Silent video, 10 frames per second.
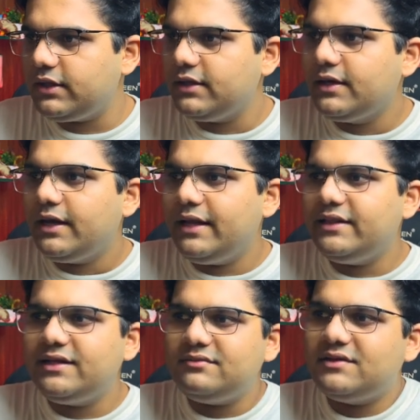one.
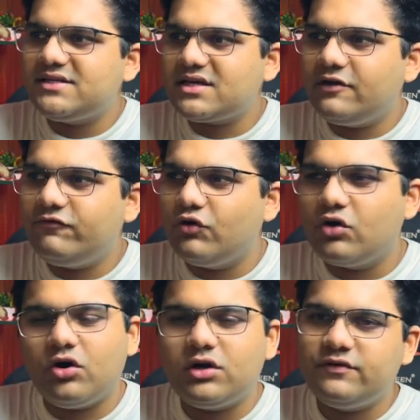And then there's again
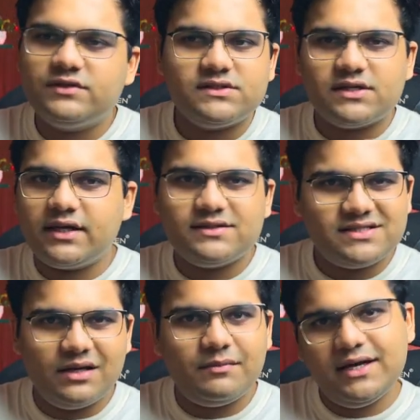four corner, which is again
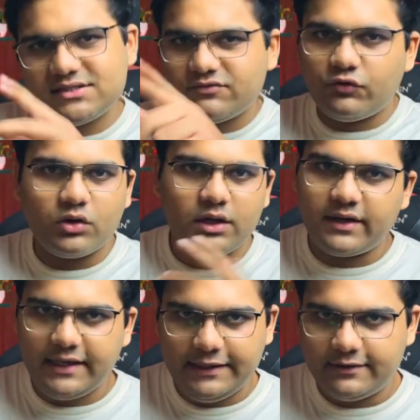same as the four color
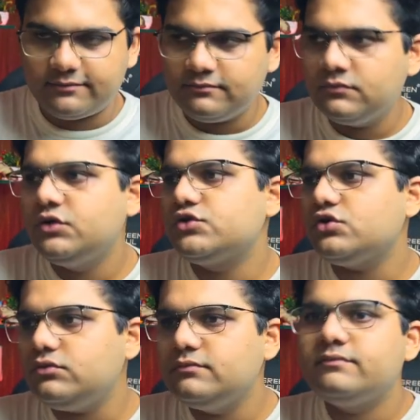gradient.
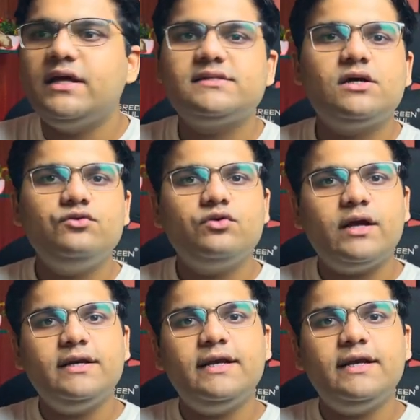So that's how you can